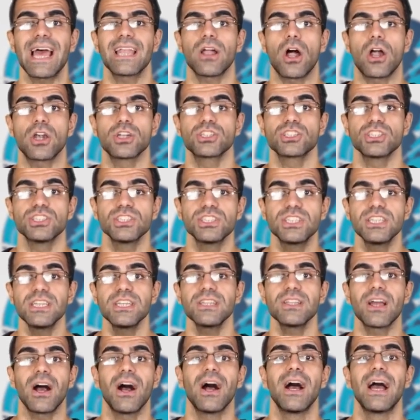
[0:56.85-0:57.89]
and
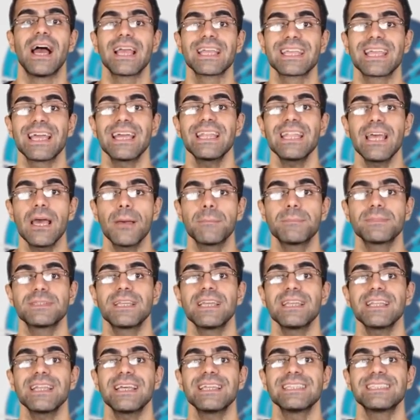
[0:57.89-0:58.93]
Argentina can
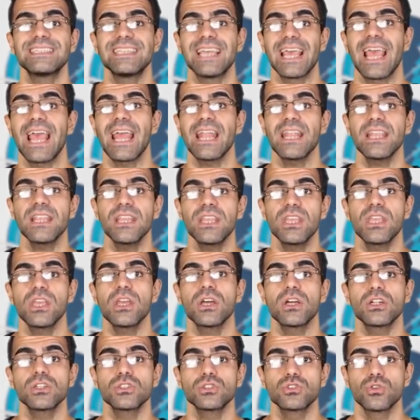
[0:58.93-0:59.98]
obtain a
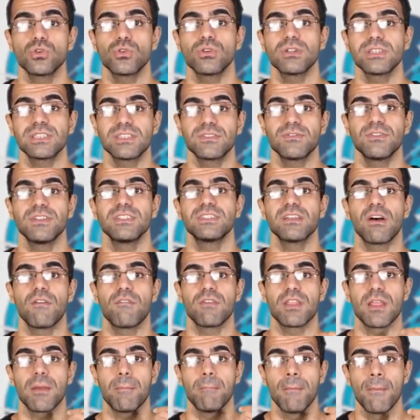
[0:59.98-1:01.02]
10-year tourist visa
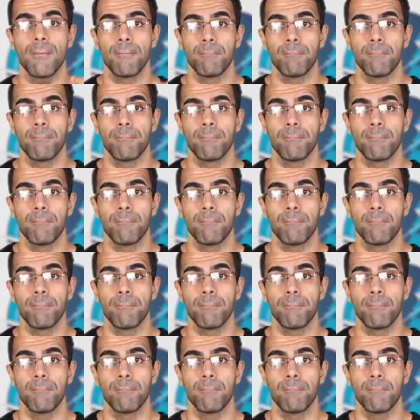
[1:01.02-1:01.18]
with